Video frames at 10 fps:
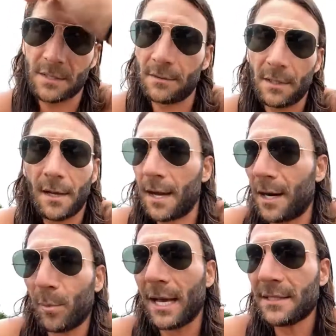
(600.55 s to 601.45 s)
And I
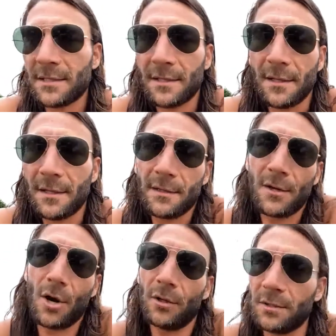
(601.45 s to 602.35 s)
had a blast.
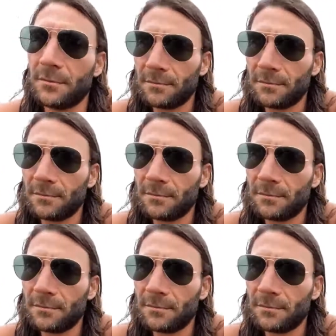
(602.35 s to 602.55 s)
Carleton.